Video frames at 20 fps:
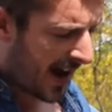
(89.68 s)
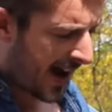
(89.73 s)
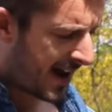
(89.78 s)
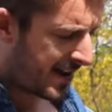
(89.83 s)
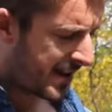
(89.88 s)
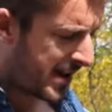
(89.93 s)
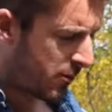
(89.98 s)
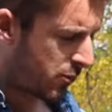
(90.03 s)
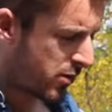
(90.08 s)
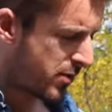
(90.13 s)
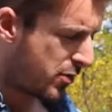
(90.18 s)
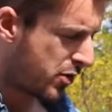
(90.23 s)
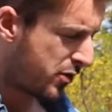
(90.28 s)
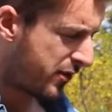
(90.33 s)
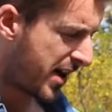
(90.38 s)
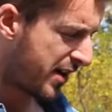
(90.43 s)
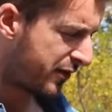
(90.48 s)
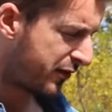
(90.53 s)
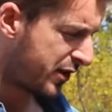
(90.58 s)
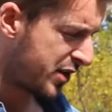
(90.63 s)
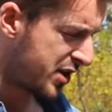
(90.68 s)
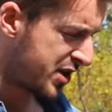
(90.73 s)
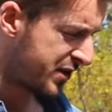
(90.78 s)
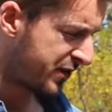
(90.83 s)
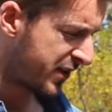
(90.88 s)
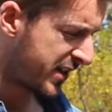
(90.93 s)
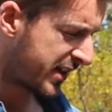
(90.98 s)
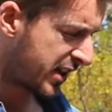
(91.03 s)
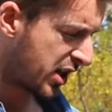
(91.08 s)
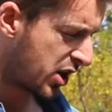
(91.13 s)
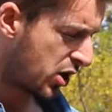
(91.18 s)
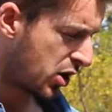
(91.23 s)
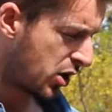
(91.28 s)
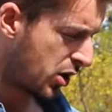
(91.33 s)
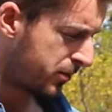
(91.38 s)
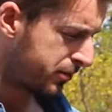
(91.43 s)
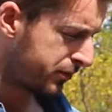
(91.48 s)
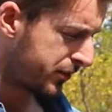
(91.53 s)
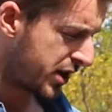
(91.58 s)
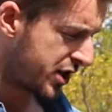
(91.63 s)
And then we move our first finger
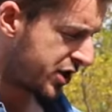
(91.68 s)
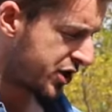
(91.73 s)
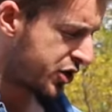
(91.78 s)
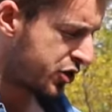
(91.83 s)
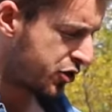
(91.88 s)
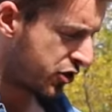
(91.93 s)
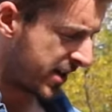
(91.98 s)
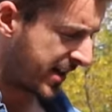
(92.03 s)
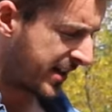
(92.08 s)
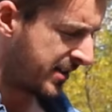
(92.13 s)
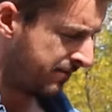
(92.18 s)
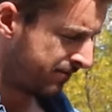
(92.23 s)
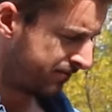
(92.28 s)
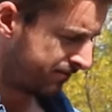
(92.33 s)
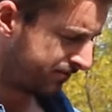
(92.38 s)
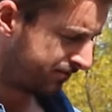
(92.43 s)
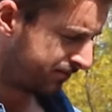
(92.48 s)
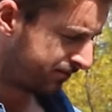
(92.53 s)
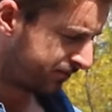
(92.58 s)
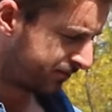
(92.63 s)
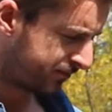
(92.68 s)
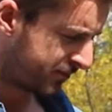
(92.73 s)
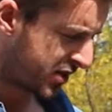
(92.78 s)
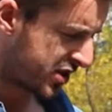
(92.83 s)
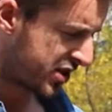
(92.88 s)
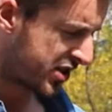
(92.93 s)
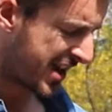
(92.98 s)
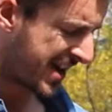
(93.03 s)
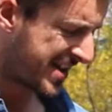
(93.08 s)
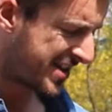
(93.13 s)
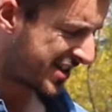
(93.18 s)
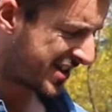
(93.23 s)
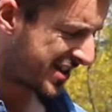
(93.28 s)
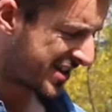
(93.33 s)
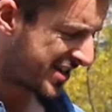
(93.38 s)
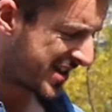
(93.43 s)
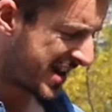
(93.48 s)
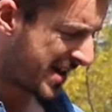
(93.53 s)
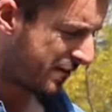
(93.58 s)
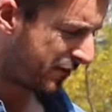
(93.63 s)
up a string, staying to
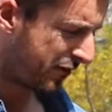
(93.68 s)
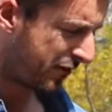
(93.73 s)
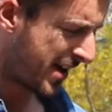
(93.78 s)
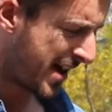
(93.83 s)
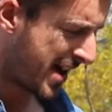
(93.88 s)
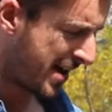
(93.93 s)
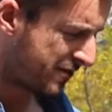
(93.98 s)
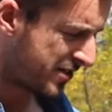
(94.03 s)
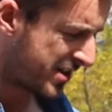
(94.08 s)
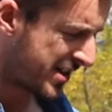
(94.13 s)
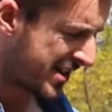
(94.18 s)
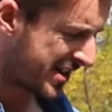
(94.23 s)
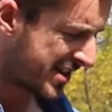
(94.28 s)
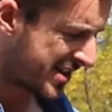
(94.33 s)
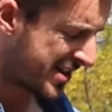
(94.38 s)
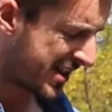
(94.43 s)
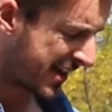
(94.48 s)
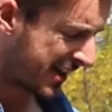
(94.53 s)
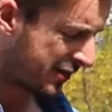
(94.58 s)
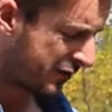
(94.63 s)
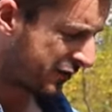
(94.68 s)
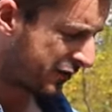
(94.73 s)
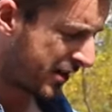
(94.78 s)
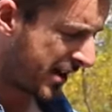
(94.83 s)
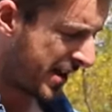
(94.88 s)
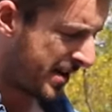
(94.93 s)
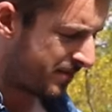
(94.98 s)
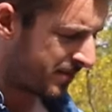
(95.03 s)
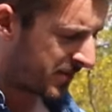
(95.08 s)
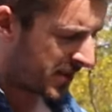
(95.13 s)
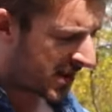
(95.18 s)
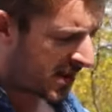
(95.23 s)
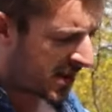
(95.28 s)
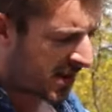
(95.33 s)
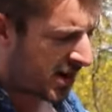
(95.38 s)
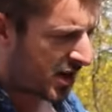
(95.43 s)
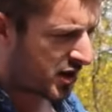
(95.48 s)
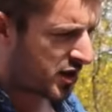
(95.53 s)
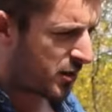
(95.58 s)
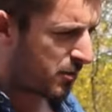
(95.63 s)
the same fret, everything at the second fret,
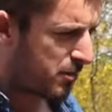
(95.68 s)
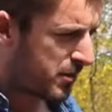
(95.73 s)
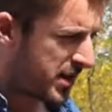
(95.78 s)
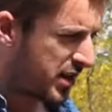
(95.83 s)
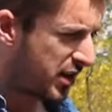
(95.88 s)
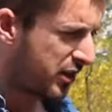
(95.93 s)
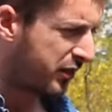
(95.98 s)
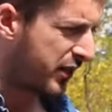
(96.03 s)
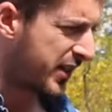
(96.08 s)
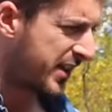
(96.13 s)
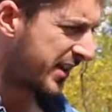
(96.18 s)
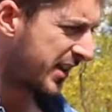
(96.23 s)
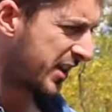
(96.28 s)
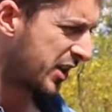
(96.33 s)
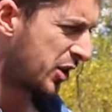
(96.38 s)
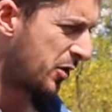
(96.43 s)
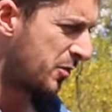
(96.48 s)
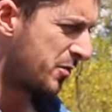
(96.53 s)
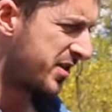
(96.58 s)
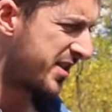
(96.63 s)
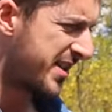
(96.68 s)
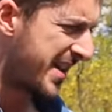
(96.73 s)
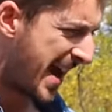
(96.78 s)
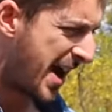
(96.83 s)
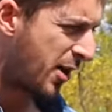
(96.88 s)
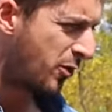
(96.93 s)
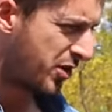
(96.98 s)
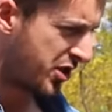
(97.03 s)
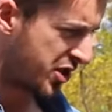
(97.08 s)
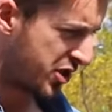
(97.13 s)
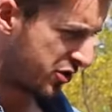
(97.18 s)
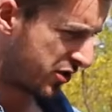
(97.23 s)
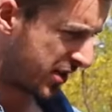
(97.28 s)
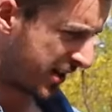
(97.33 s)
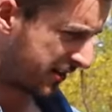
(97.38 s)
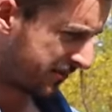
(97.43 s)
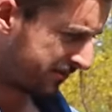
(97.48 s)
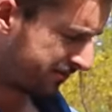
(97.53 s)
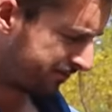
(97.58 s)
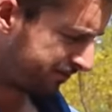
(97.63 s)
and your middle finger comes down a
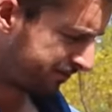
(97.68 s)
string.